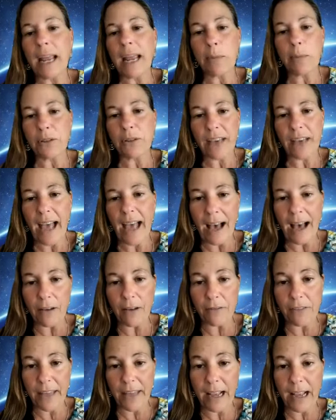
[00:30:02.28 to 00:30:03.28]
able to
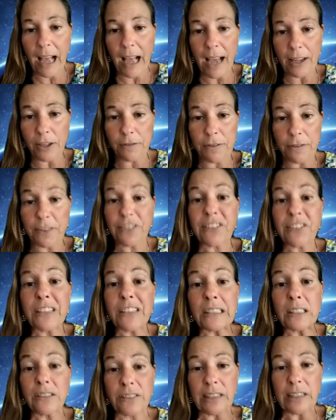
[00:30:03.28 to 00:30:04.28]
have that kind of
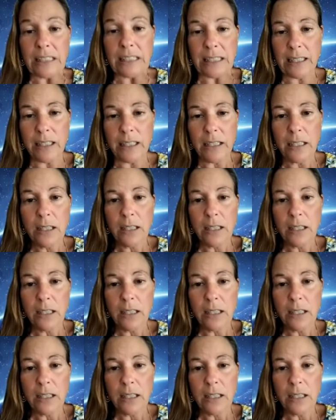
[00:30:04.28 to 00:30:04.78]
facility